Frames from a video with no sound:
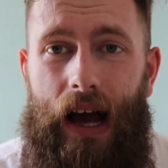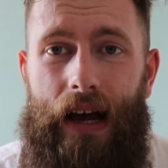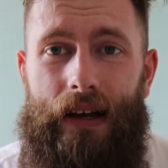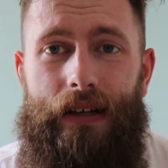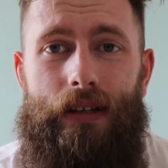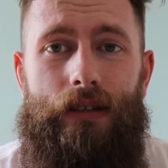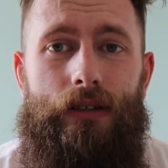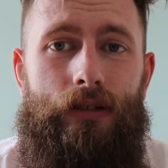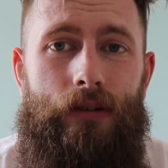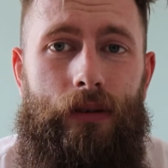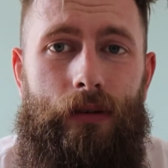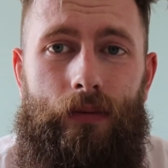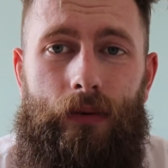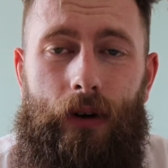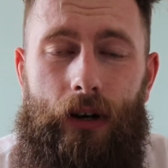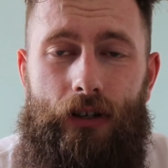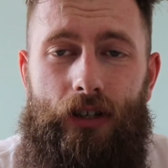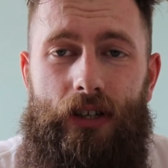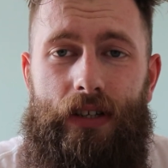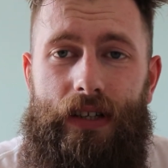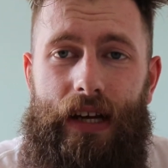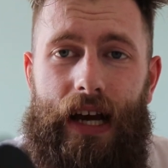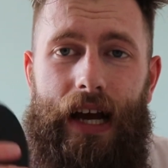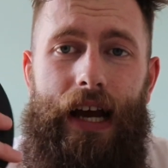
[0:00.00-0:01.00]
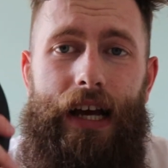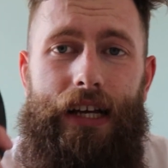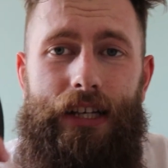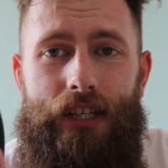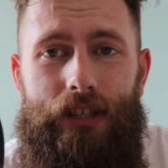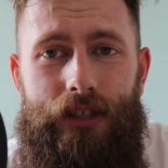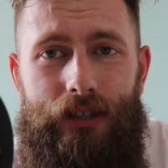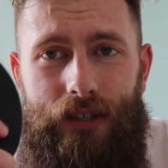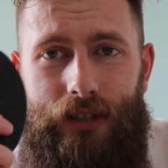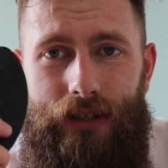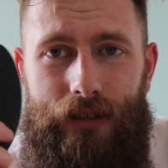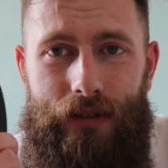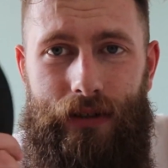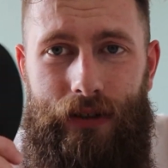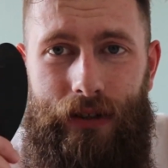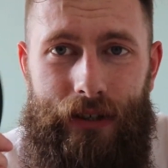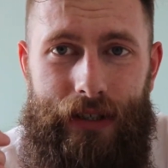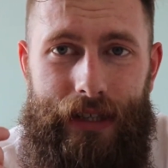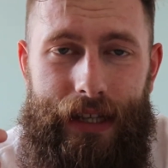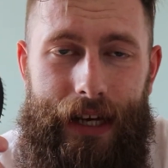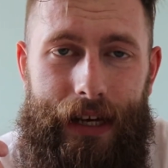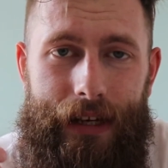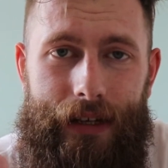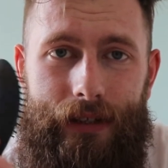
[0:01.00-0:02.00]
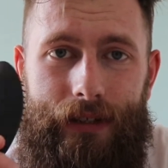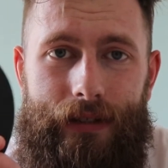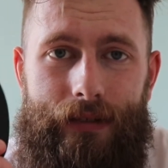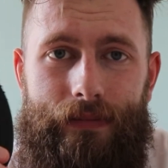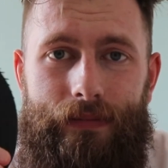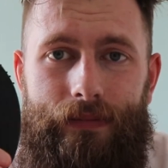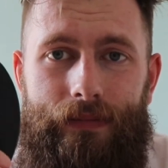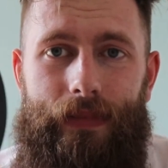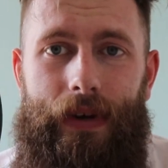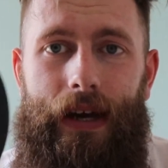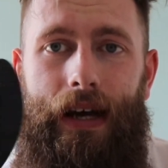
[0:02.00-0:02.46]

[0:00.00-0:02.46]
I got two brushes. I actually just use this,